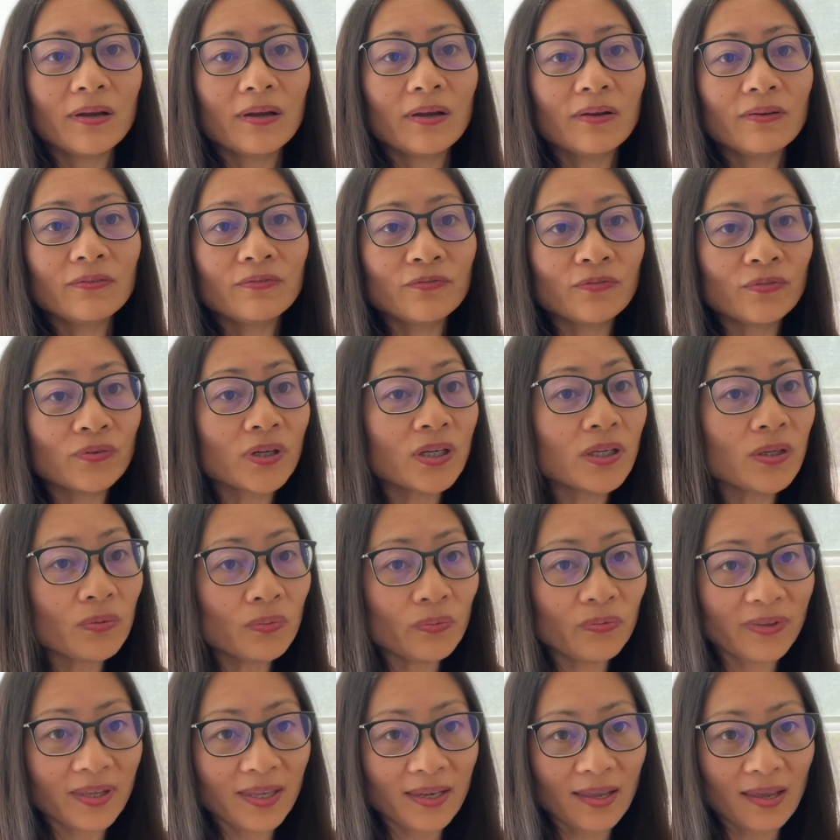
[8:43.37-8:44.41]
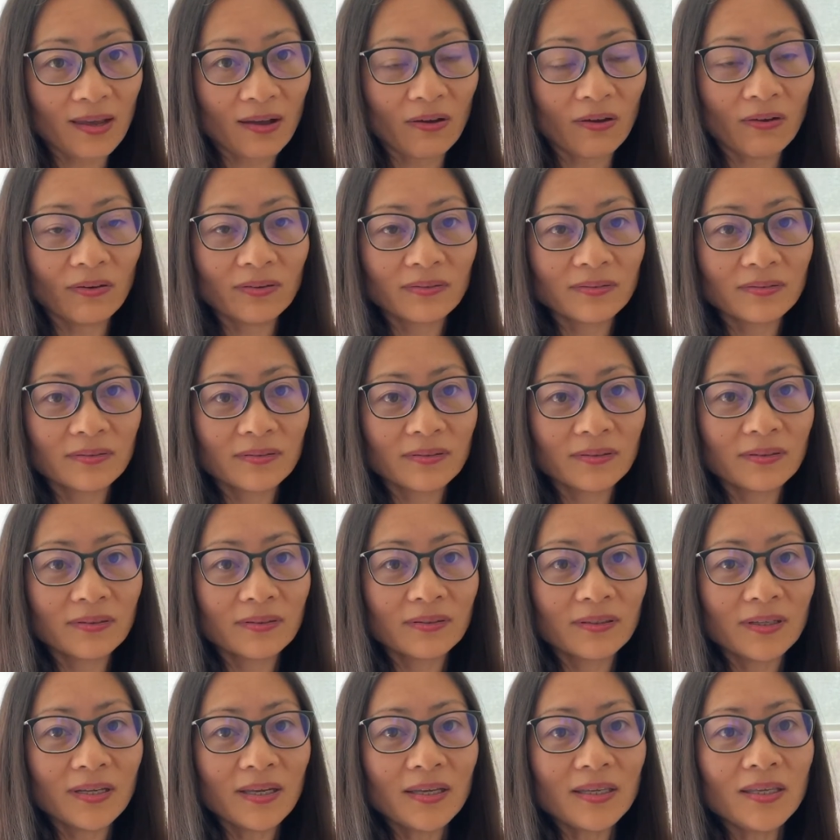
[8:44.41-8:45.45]
for your video,
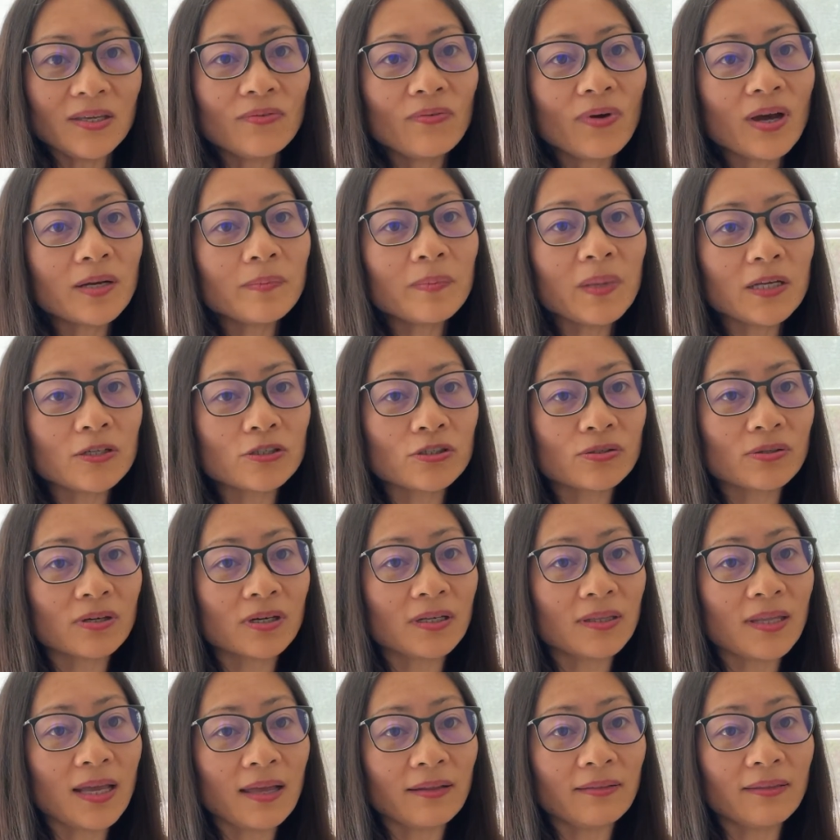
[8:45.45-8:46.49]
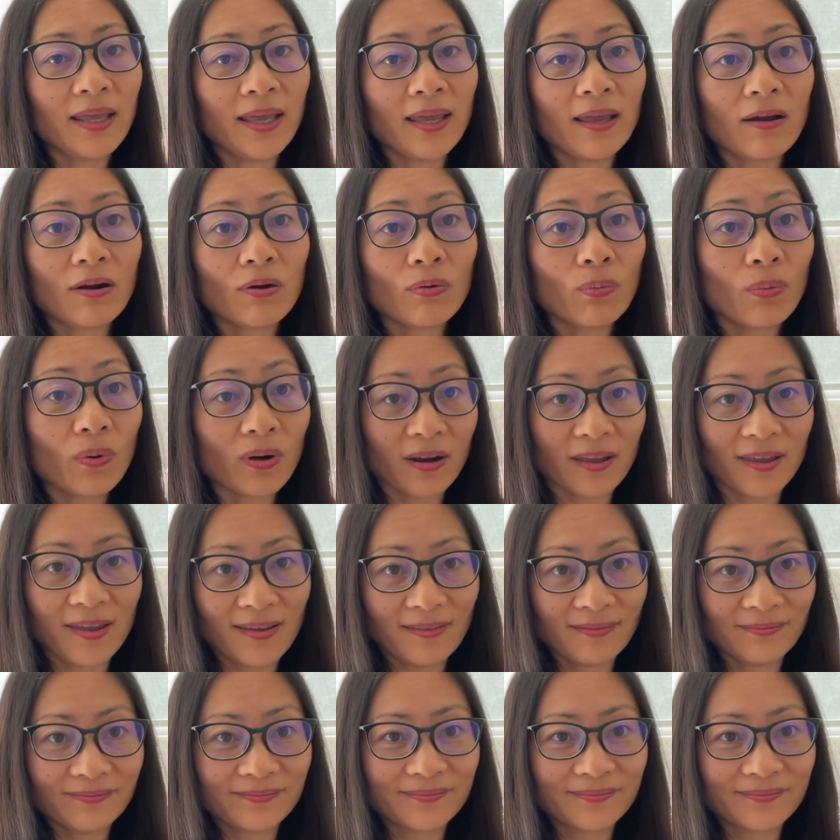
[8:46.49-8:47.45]
you want to make sure that they are working